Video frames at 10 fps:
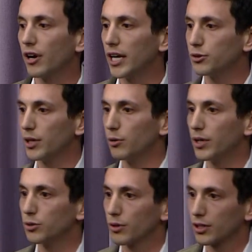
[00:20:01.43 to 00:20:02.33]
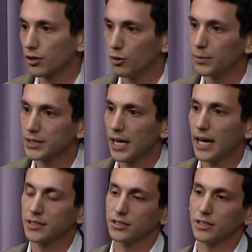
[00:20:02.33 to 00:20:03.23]
I graduated, went to work at Goldman
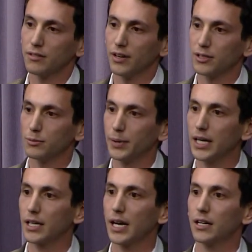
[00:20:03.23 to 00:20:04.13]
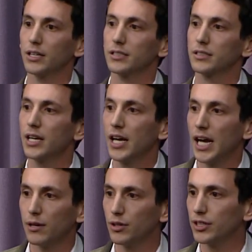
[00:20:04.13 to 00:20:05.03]
Sachs as an investment banking analyst
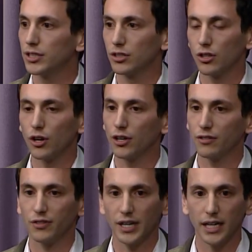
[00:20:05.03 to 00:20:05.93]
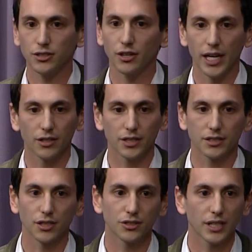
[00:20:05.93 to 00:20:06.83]
and really just learn a financial
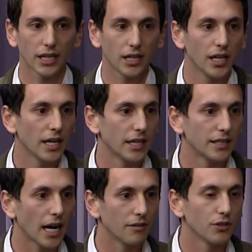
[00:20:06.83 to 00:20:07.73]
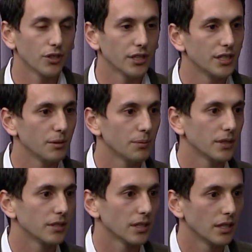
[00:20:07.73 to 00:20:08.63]
analyst skill set and dive really deep
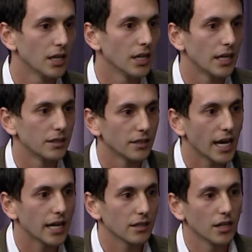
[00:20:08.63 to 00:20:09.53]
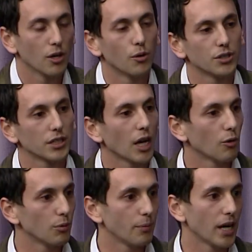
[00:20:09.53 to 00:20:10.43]
into, into that, which I thought
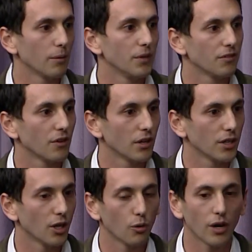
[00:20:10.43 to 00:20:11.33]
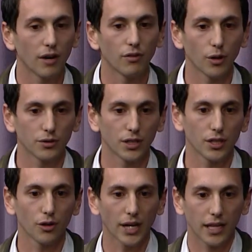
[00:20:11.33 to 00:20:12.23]
would prepare me for, you know, wherever I was going
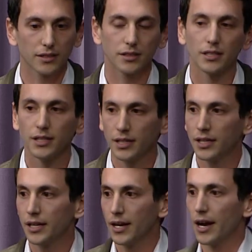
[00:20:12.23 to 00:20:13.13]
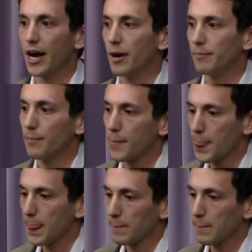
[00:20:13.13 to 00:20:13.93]
to go next. Um,